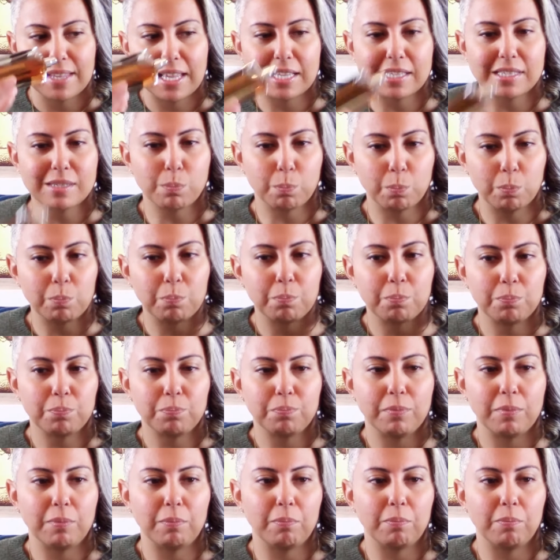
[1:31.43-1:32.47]
It's
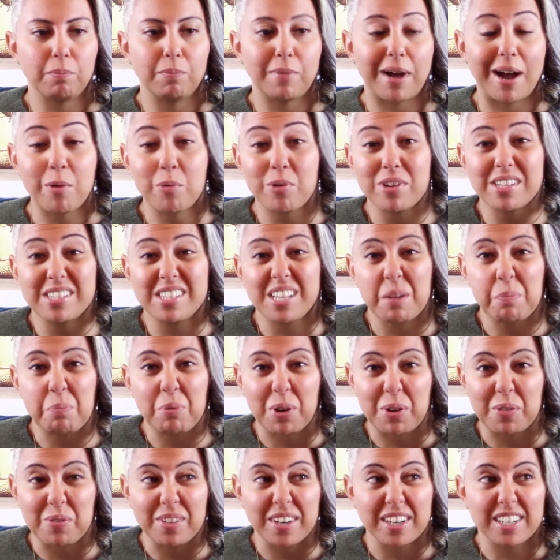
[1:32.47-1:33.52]
I want to say
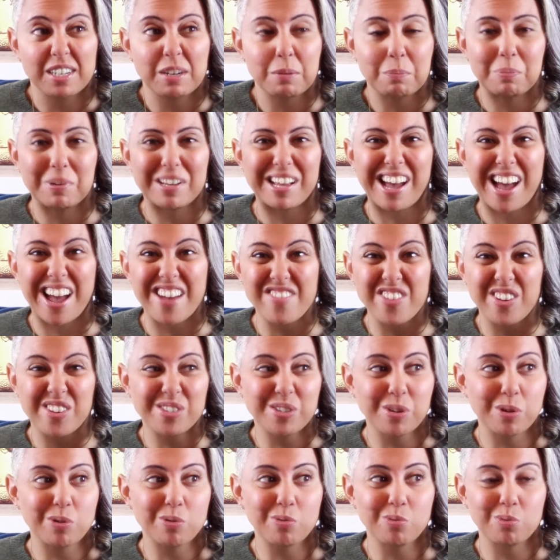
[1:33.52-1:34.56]
perfect, but I've
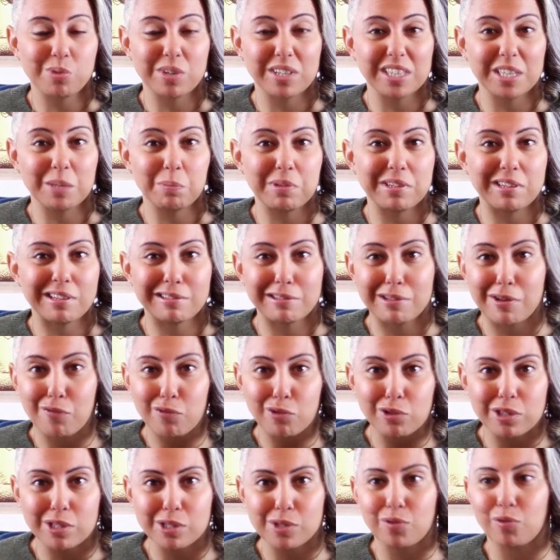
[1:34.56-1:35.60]
also really been in love
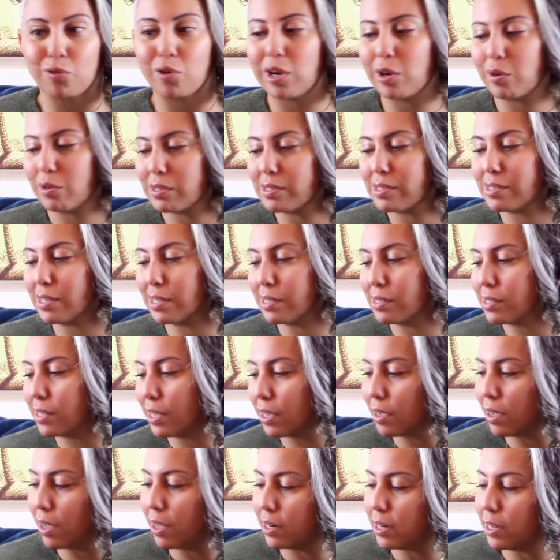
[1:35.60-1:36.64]
with this fragrance since
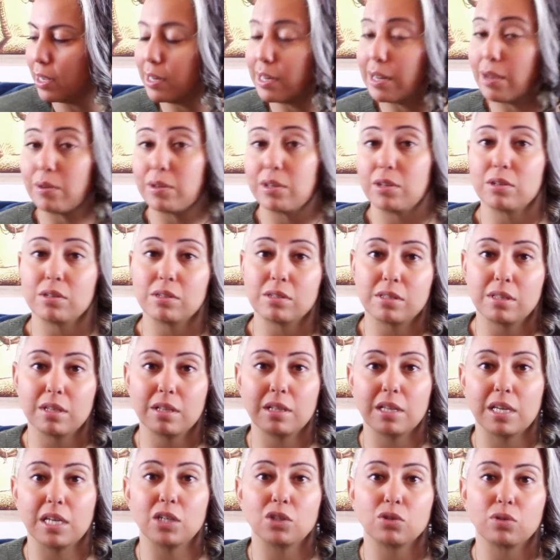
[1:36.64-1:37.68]
I got it. Now here's the
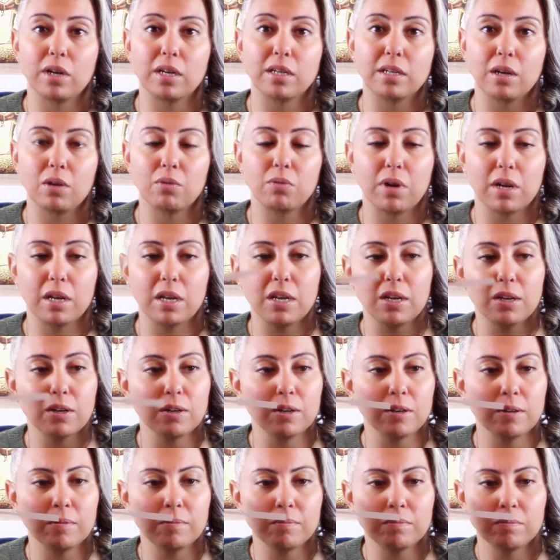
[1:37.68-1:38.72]
late dry down right
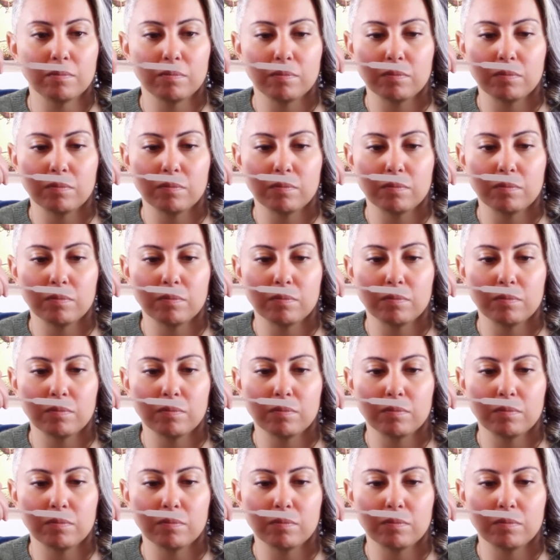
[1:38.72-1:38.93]
here.